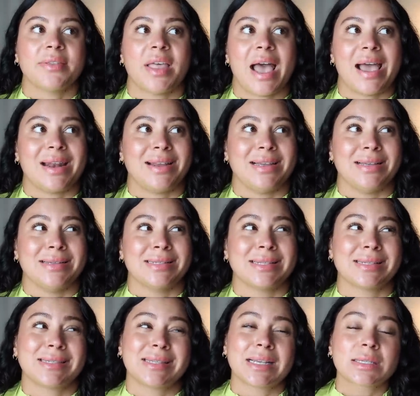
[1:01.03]
that is
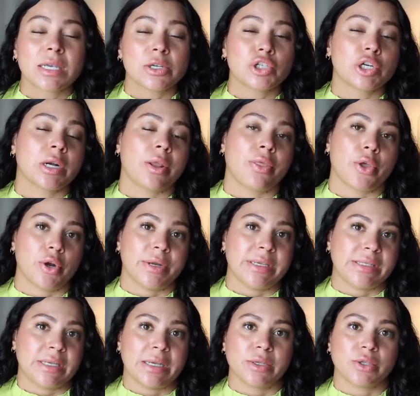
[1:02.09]

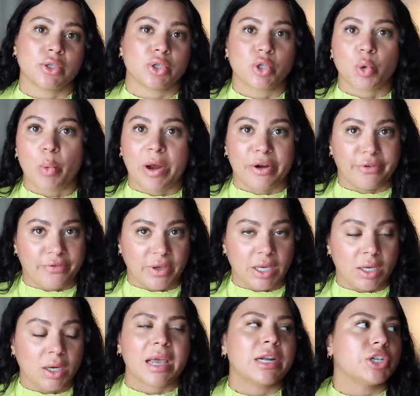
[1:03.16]
636 square
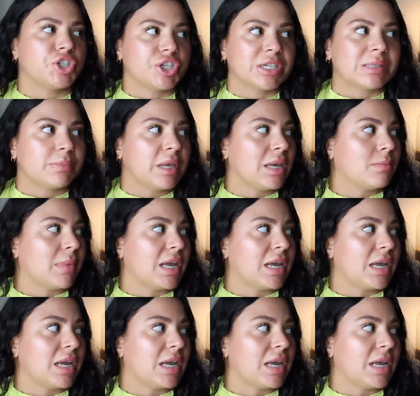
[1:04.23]
feet, and it's just me and